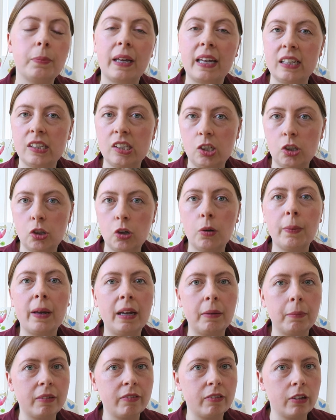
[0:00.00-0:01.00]
my Etsy shop
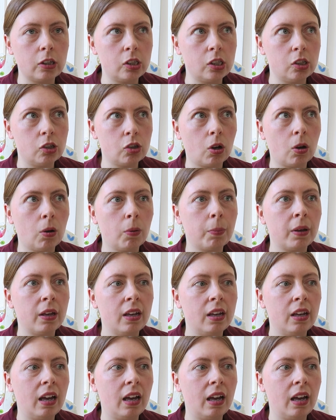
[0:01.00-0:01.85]
and my Folksy shop.